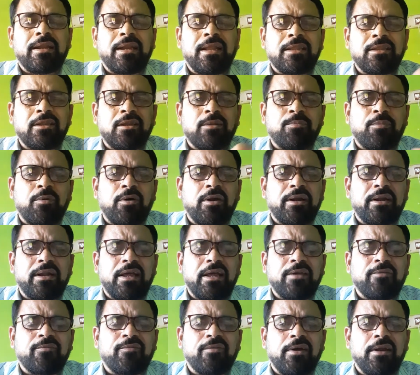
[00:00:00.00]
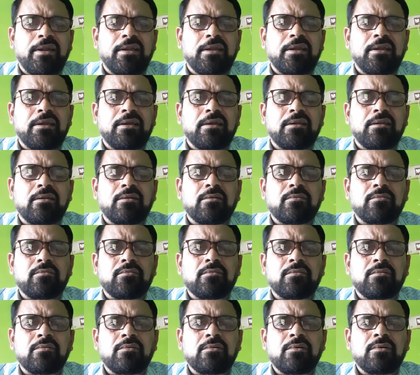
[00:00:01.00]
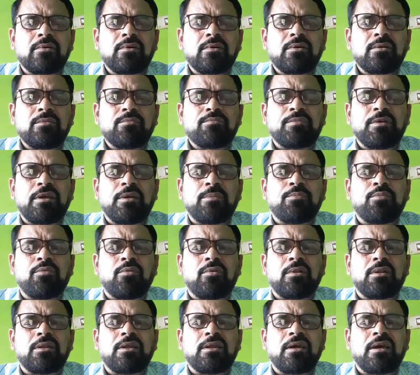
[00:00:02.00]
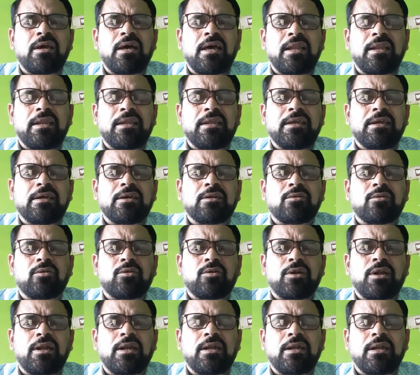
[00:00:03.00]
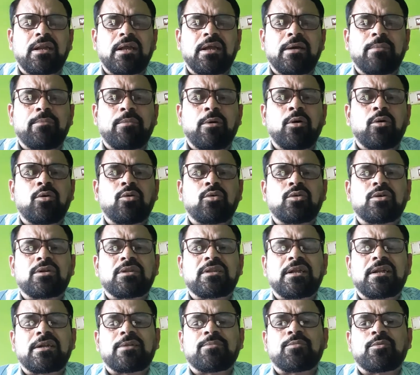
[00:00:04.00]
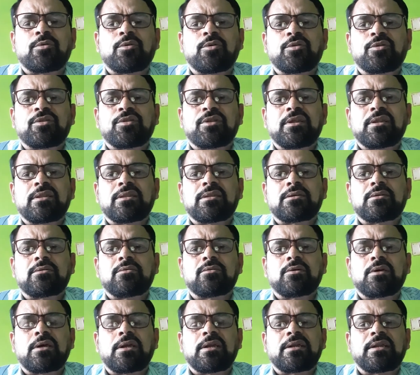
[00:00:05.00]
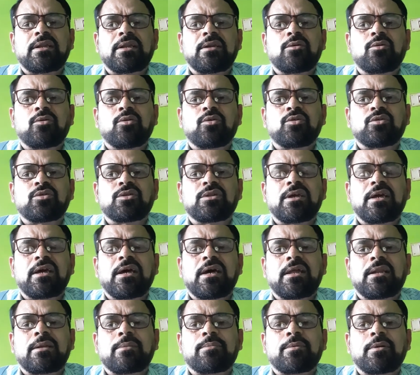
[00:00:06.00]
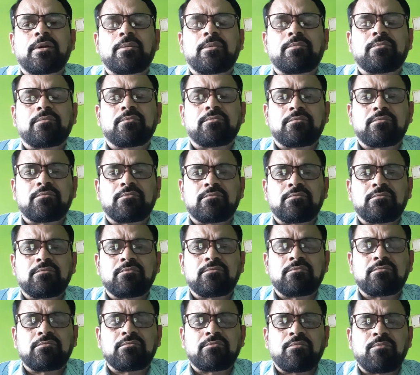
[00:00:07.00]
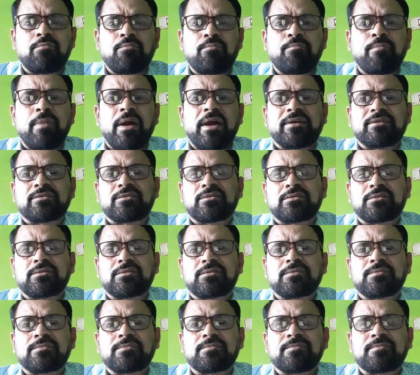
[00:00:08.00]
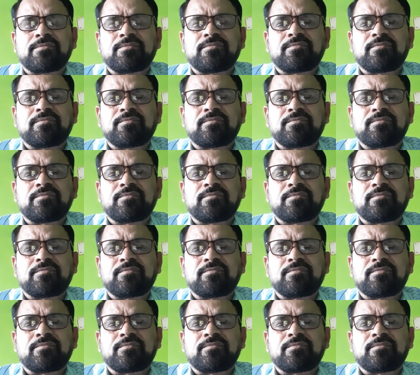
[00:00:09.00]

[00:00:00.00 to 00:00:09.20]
Another point I find here, people they are ignorant about that process to get a loan they are from banks.